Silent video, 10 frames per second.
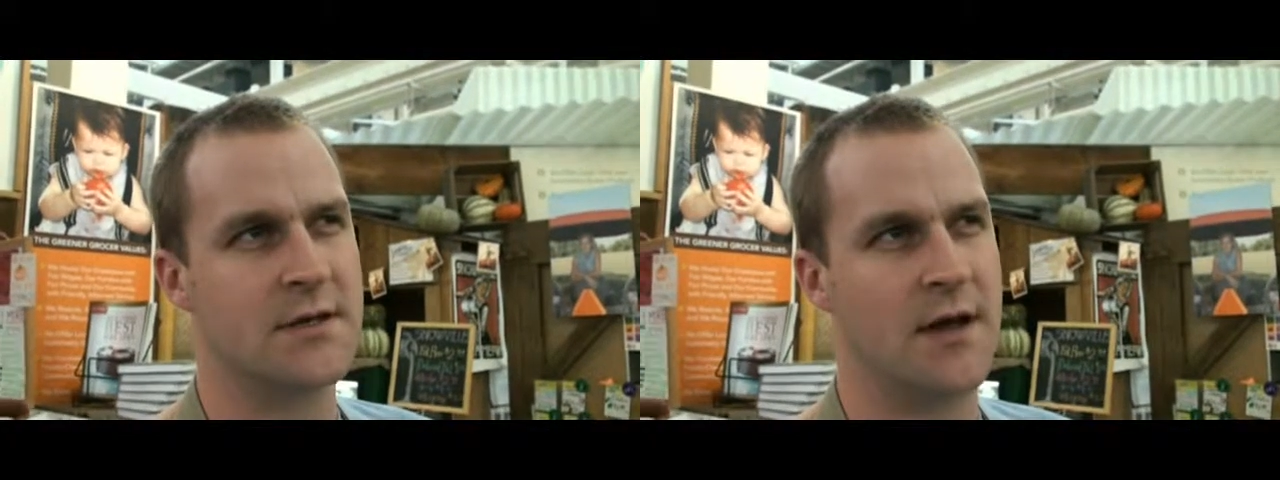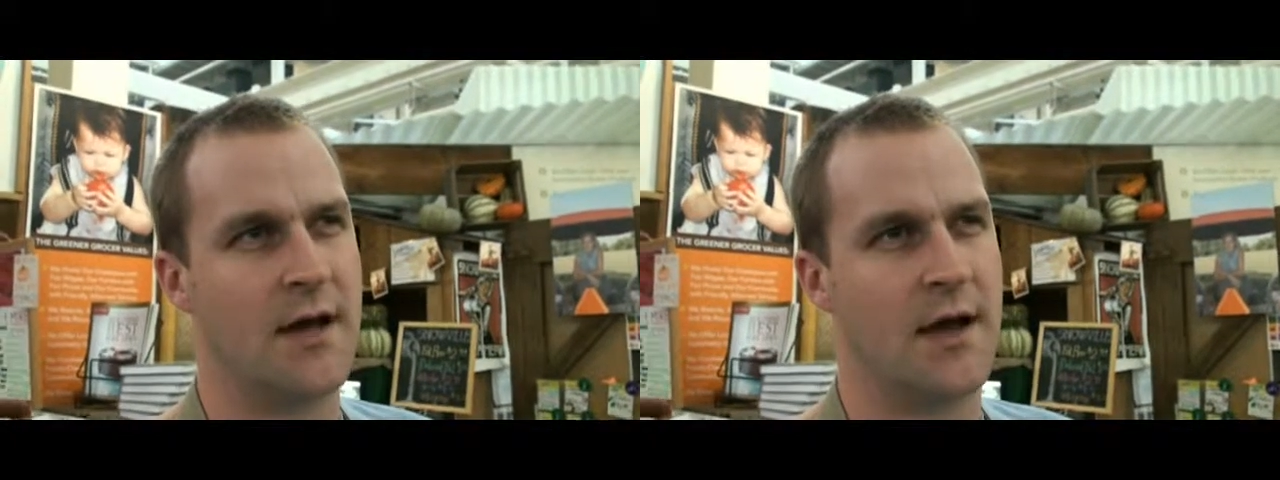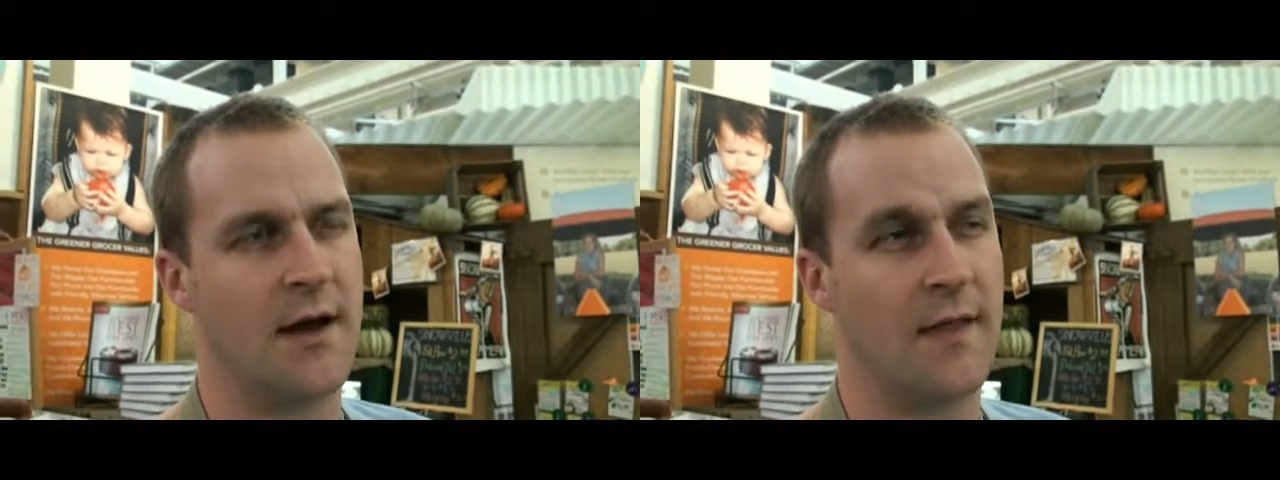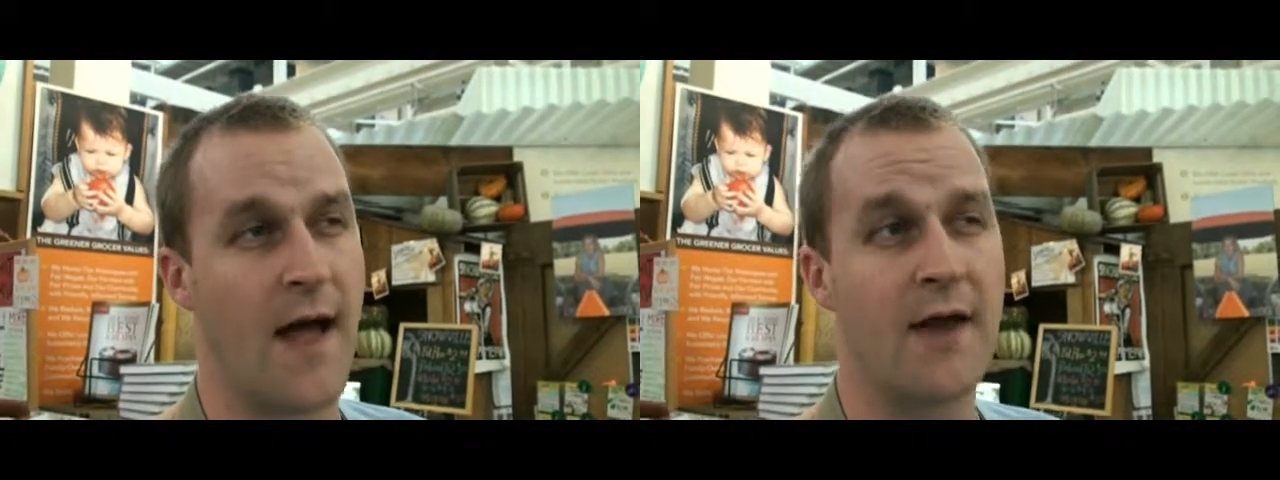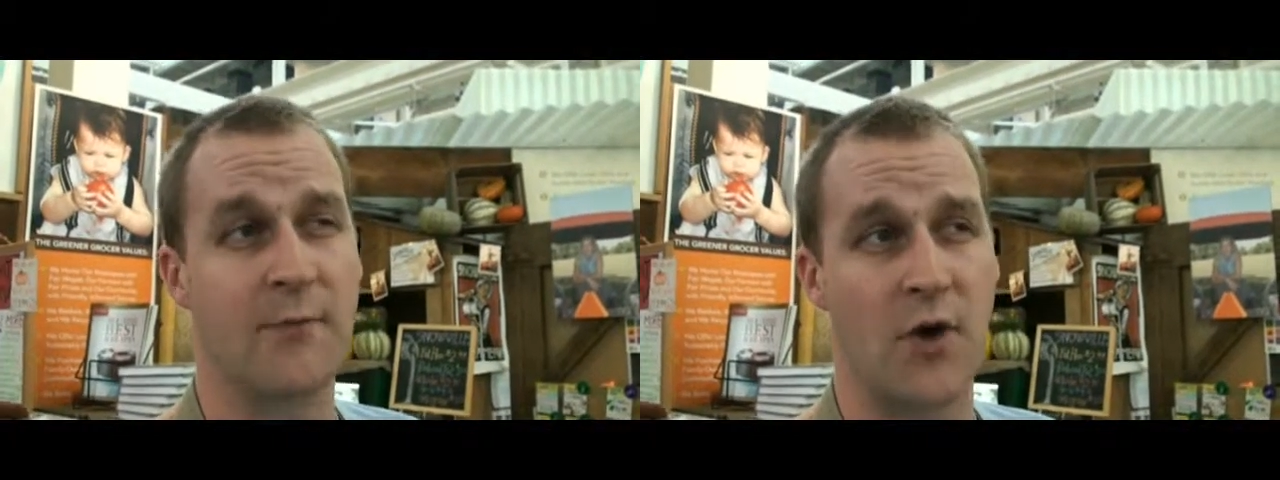A
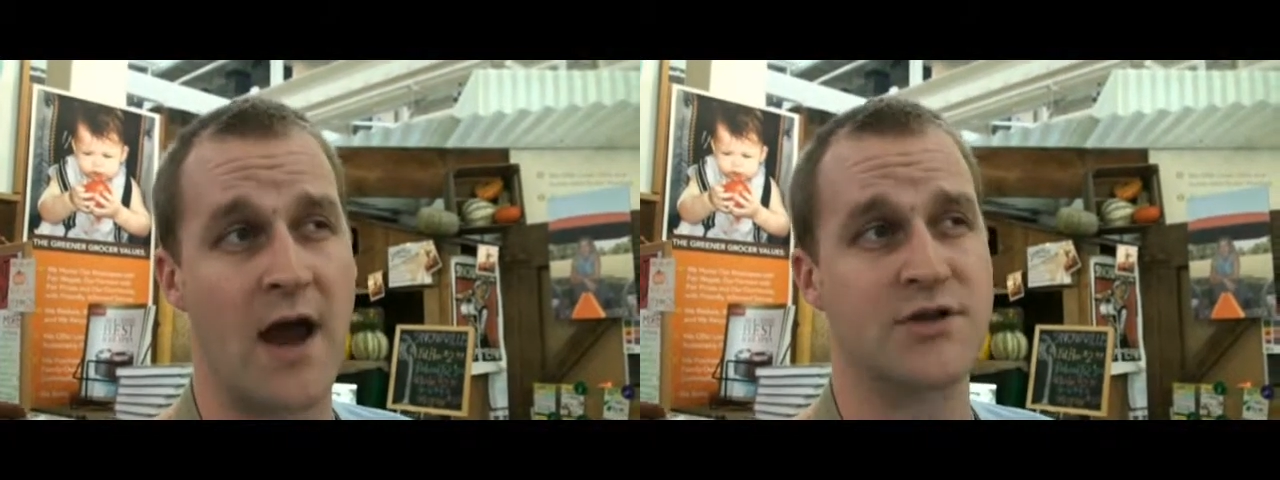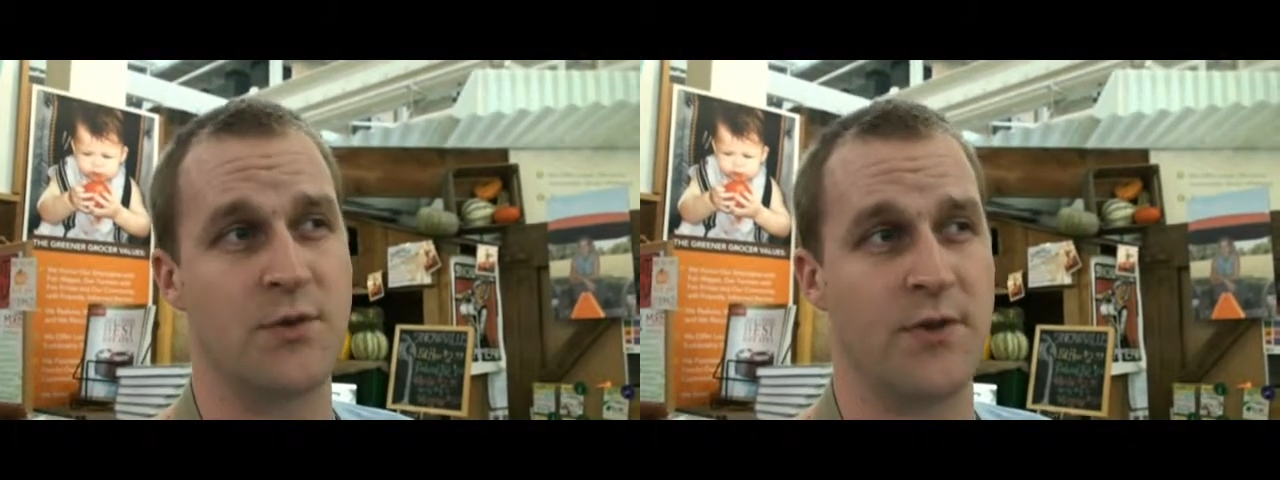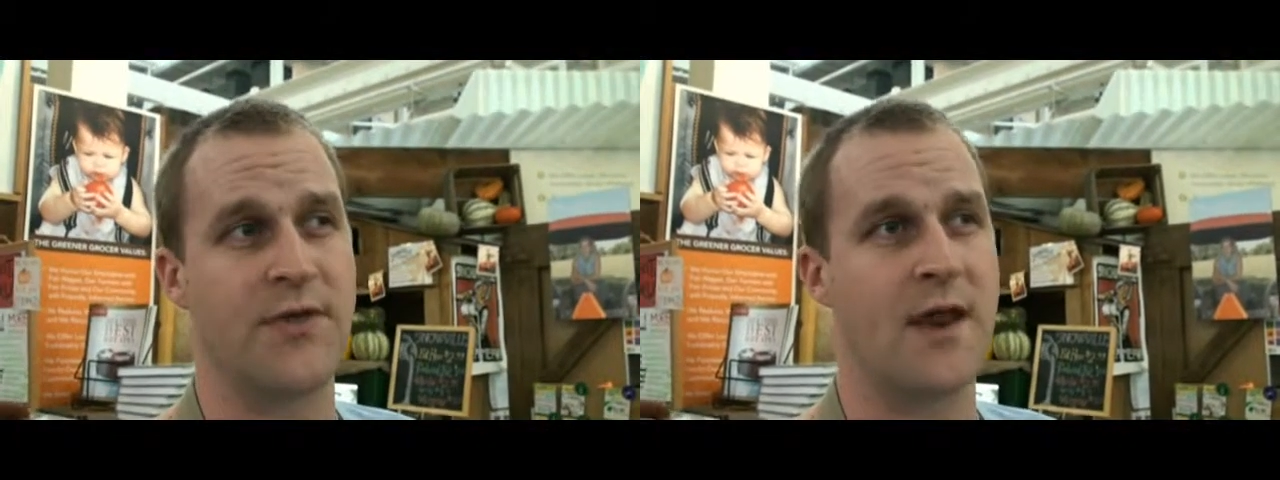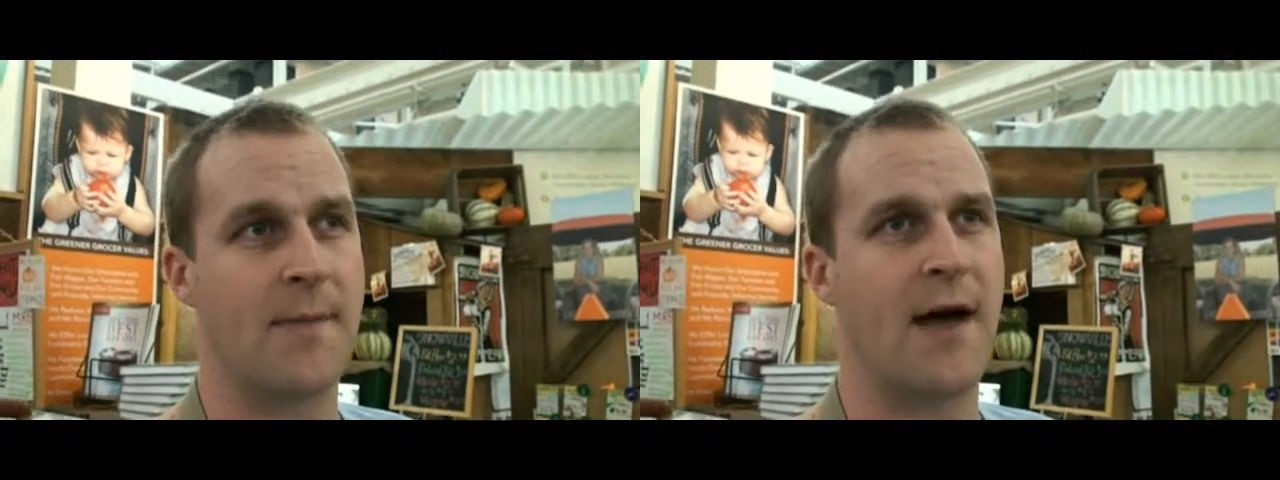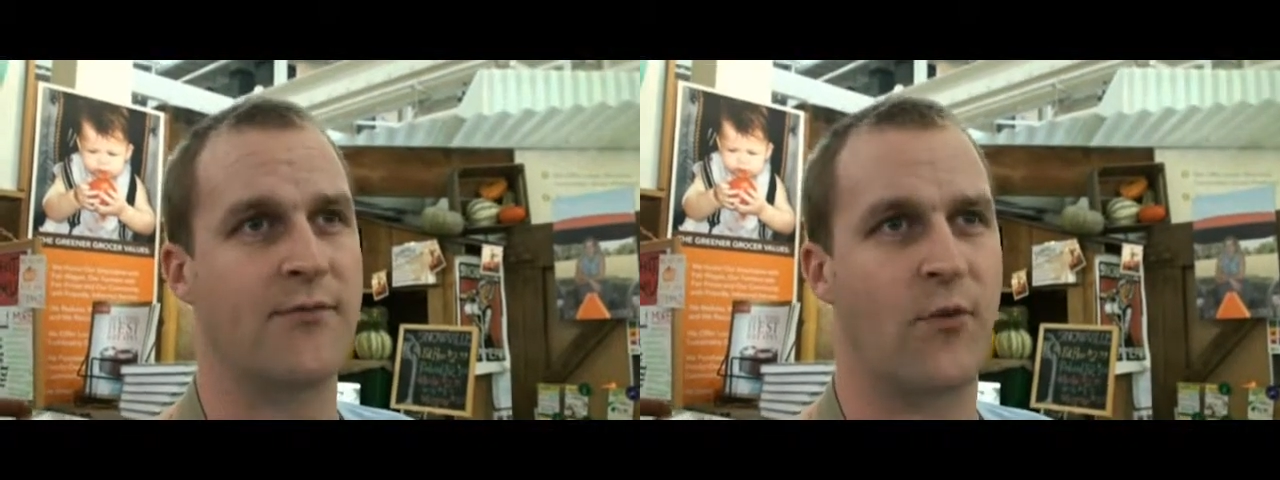lot of them are actually within
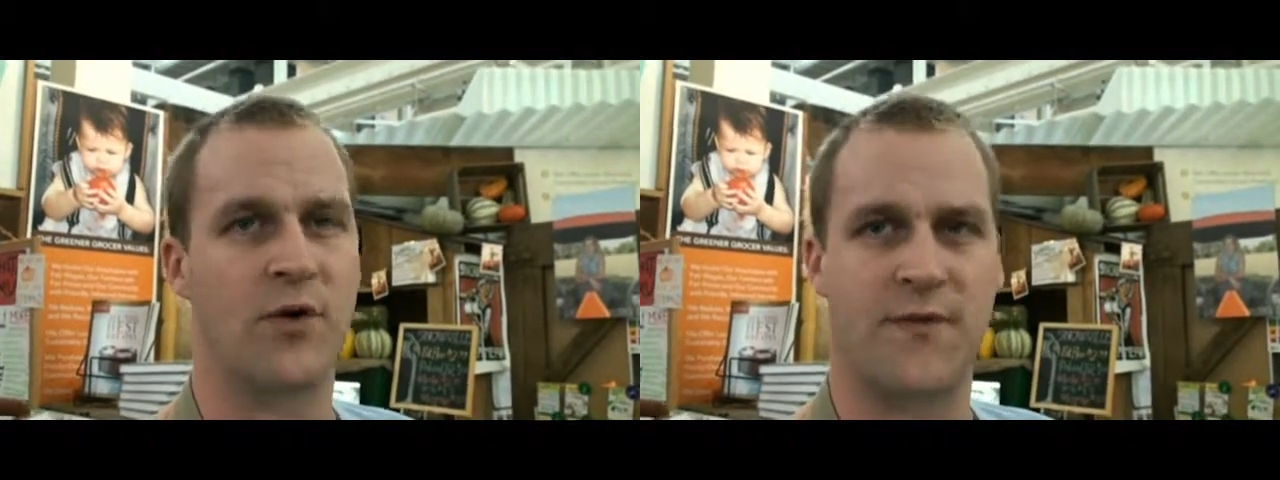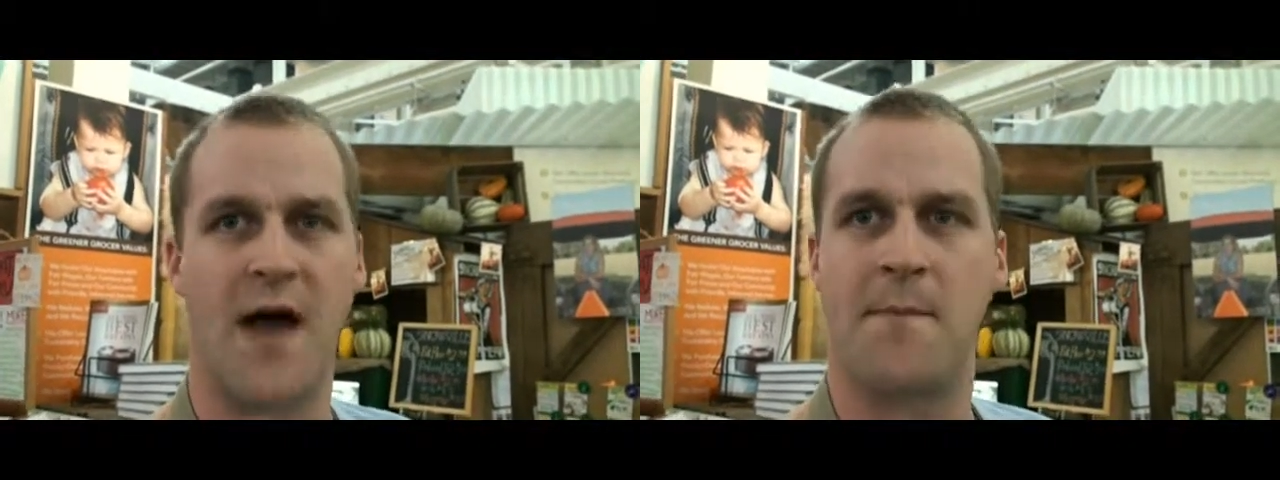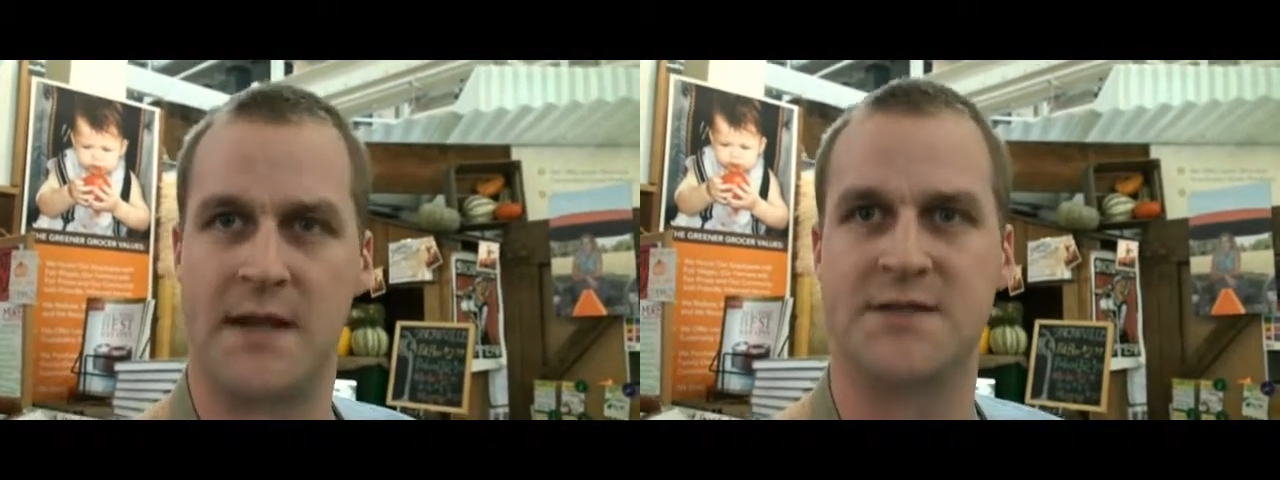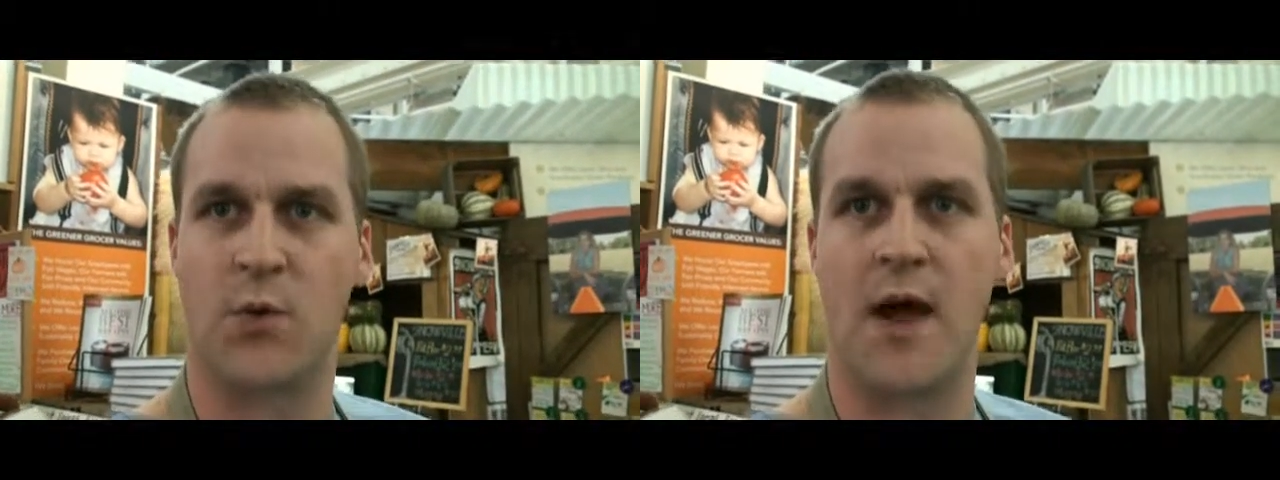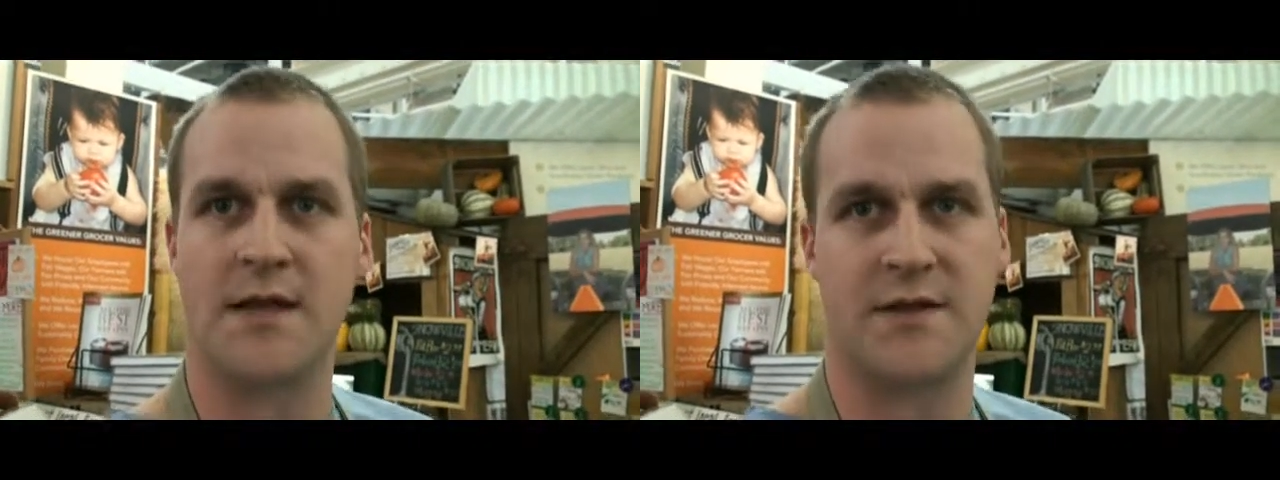about 45 minutes away,